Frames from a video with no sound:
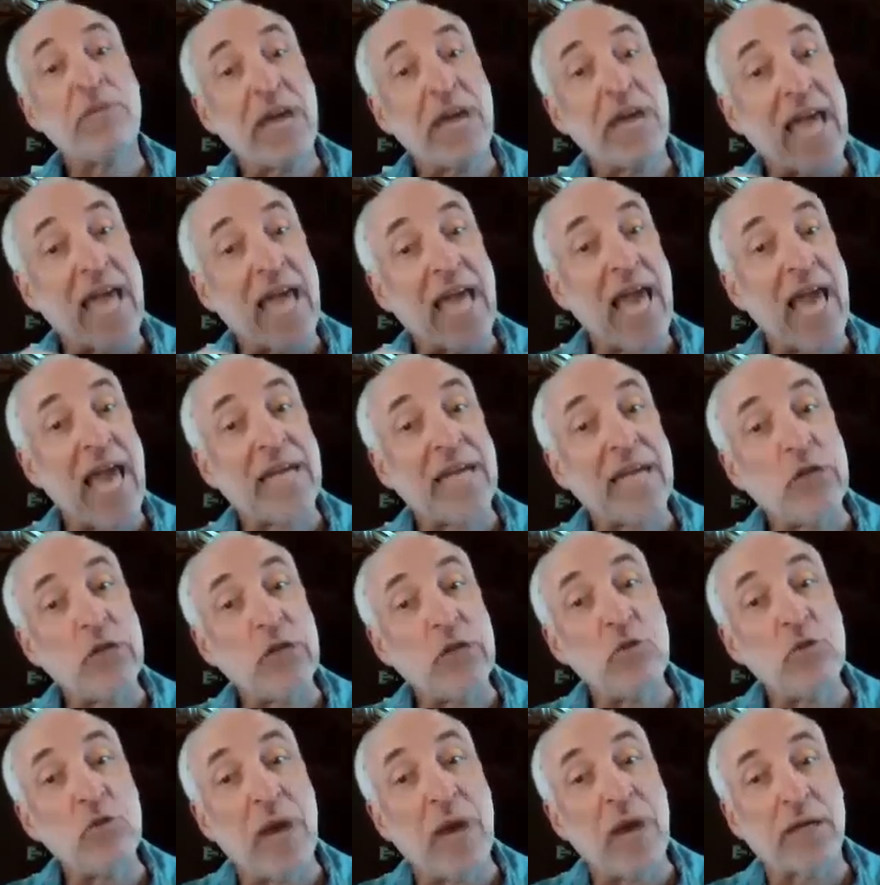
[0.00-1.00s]
But if I
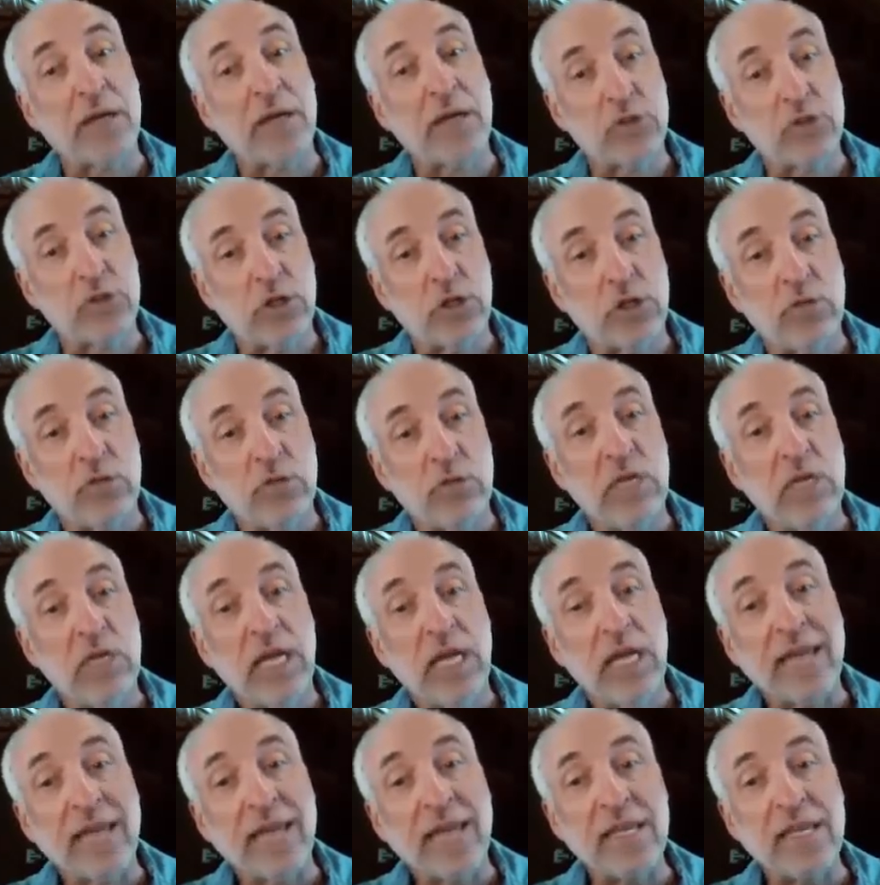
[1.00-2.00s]
add a new model
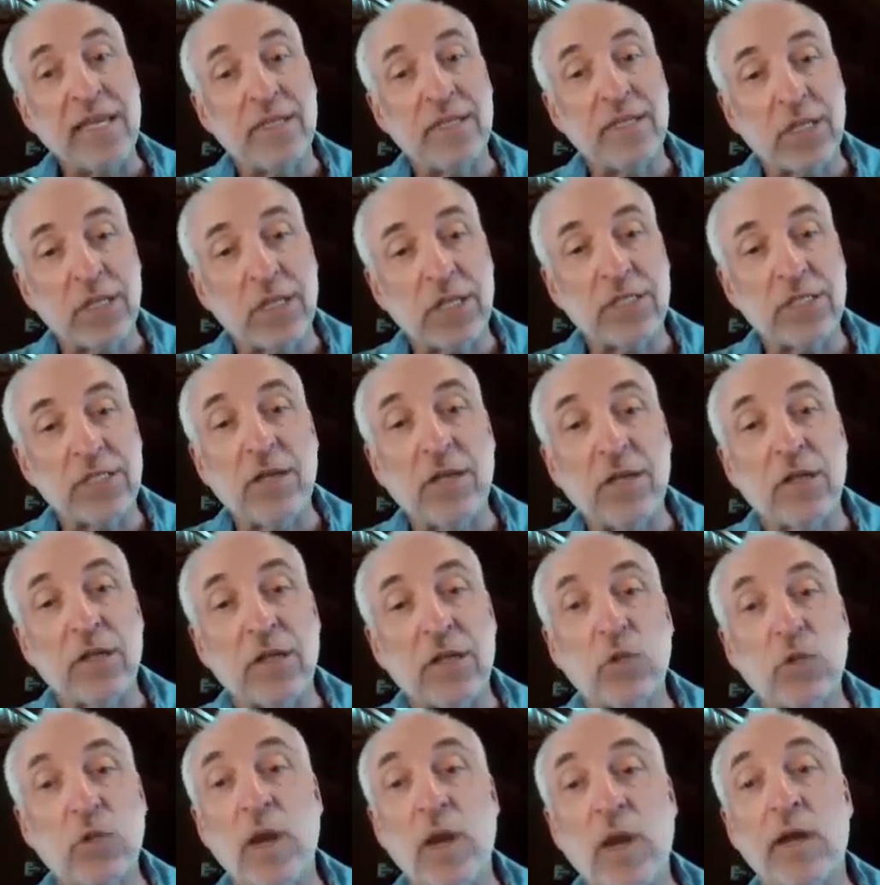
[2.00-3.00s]
term, the
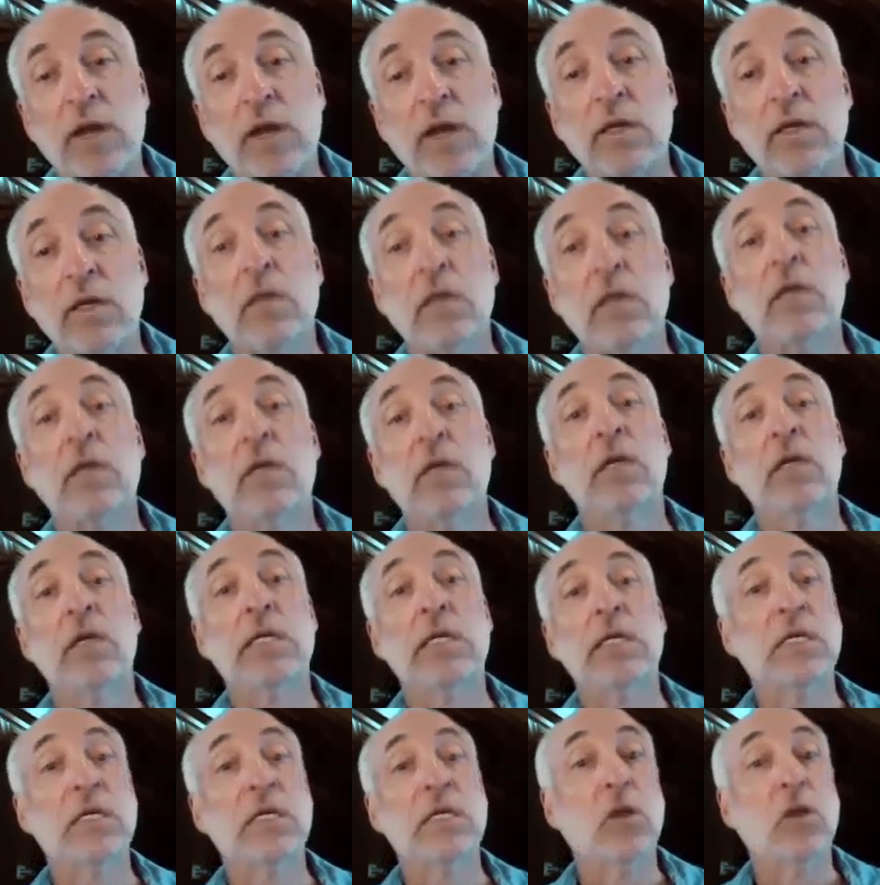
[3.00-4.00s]
adjusted r squared
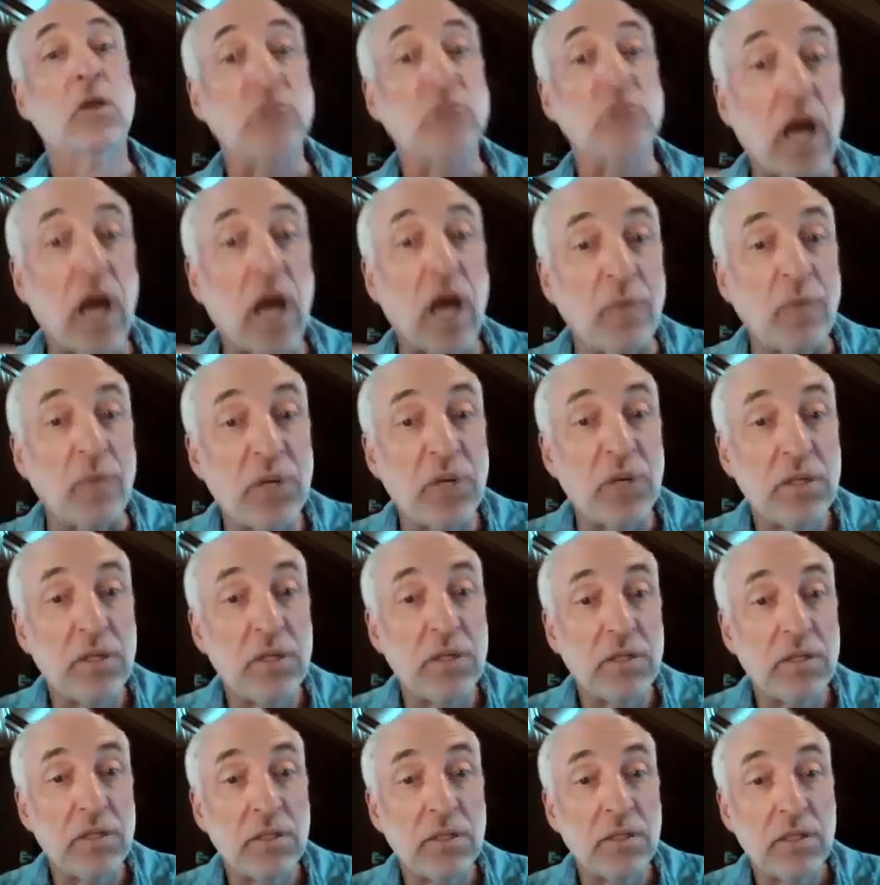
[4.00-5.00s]
goes
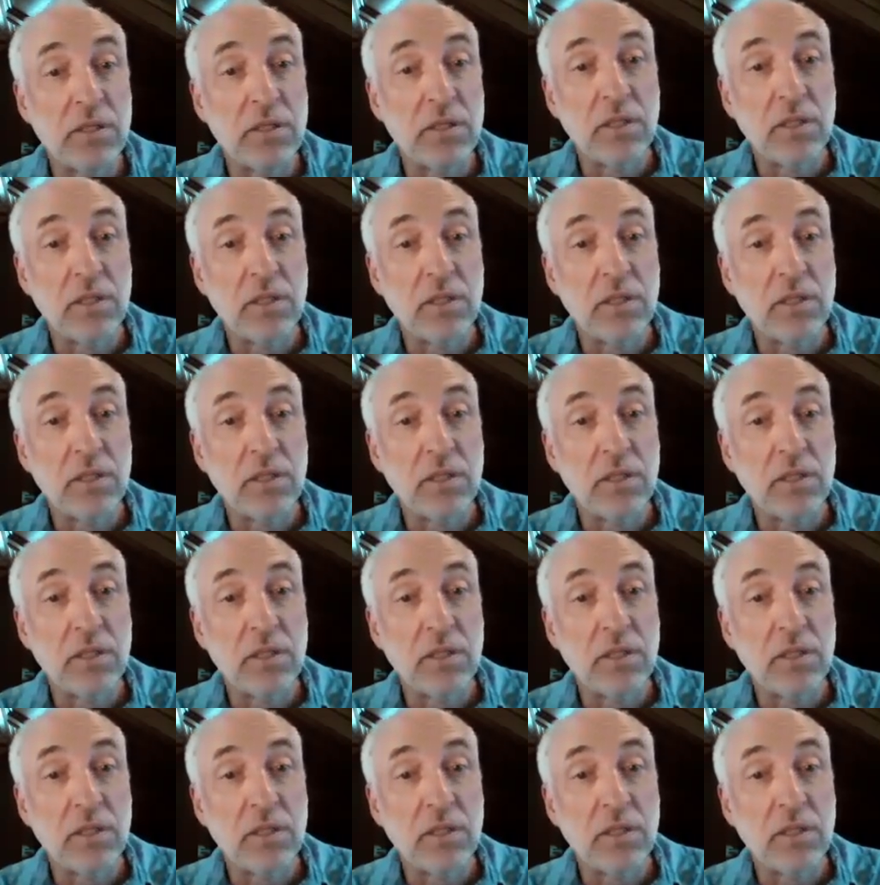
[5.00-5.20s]
up.